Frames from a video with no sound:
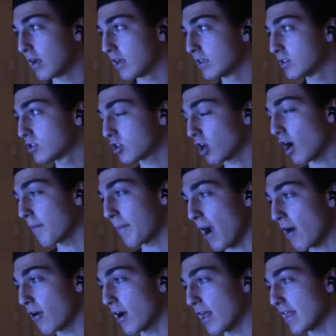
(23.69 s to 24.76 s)
shot
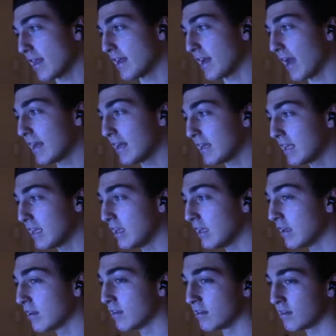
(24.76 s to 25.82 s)
power and then
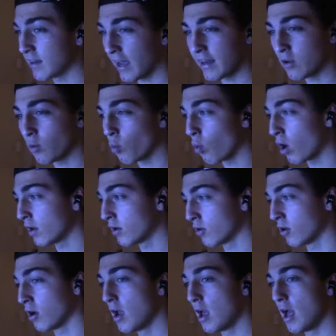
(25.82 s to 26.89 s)
91
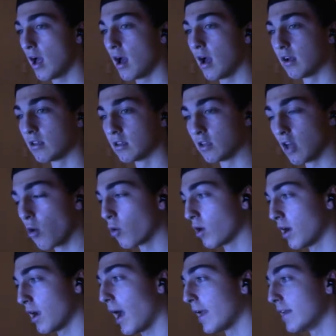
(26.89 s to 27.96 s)
or
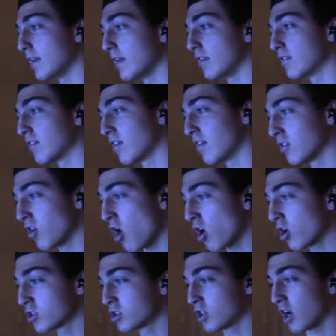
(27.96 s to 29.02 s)
lower 90s
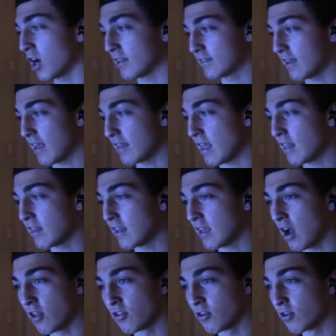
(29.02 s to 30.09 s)
long shots, and then
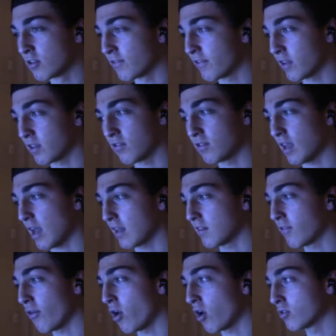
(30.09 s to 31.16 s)
the other defensive
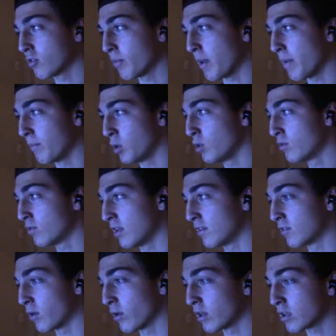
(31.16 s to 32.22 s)
stats have also been
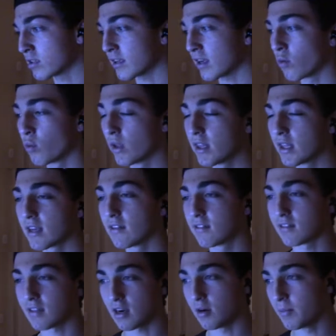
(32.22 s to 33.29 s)
boosted. So he looks like a really good
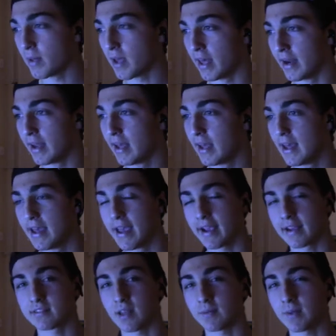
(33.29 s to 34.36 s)
center mid,
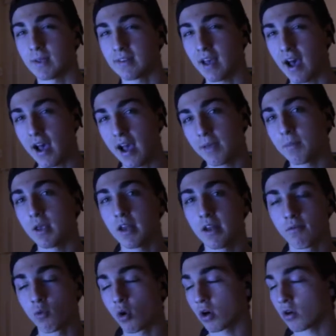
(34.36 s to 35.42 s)
except he's high
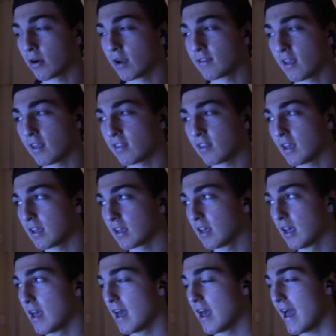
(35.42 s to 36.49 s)
medium work rates, I
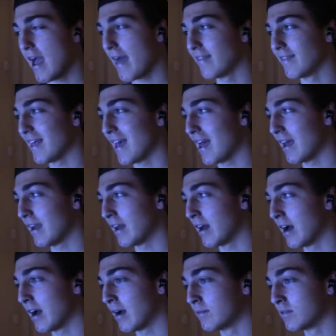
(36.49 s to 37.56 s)
think, and then
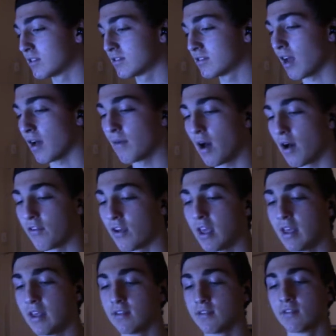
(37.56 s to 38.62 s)
some of
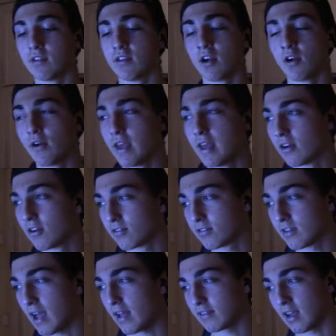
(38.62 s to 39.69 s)
his inner
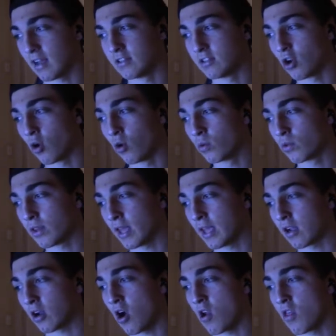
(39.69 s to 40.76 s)
stats I don't
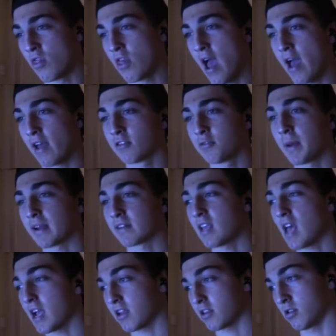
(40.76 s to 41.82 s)
think are that
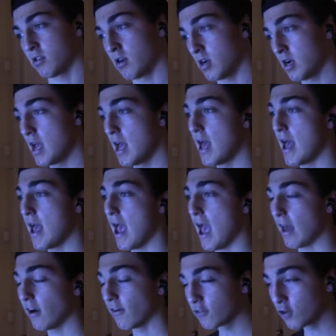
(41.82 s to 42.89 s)
spectacular.
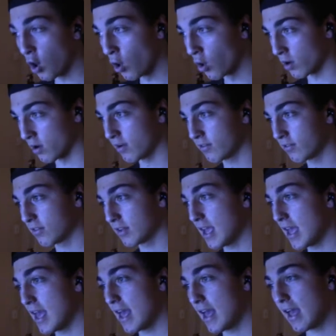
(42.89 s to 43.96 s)
And of course,
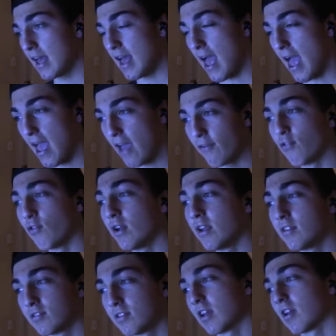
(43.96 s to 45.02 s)

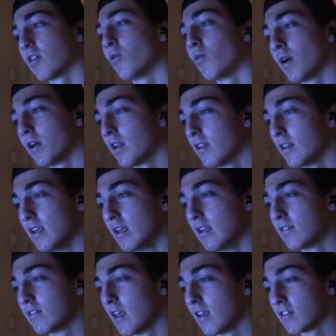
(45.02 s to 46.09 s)
every single one of
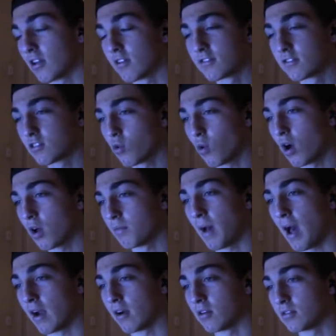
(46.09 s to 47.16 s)
these is on squad
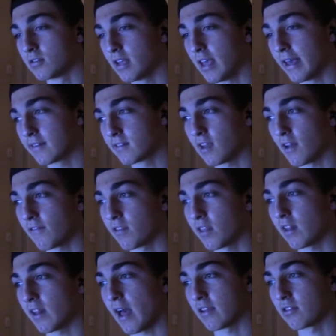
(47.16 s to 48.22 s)
battles except for
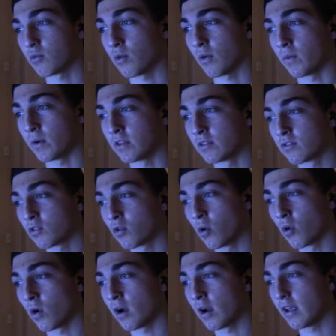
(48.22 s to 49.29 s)
the last one where it's
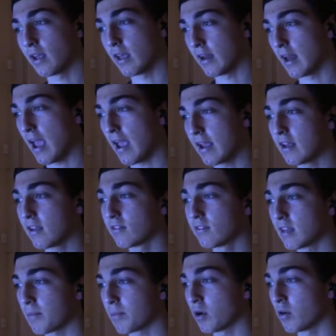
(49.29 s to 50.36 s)
score in 8
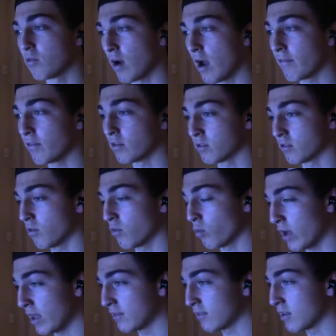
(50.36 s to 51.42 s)
separate rivals
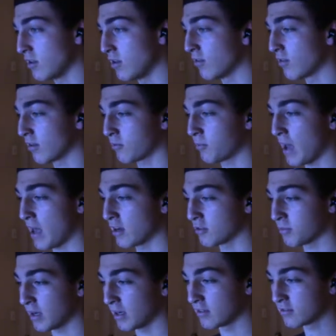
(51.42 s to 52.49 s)
wins using Spanish
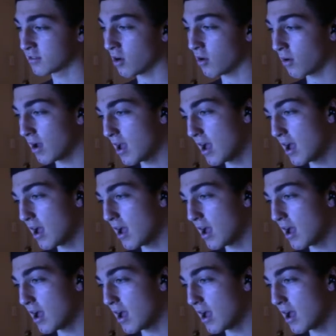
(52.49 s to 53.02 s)
players. So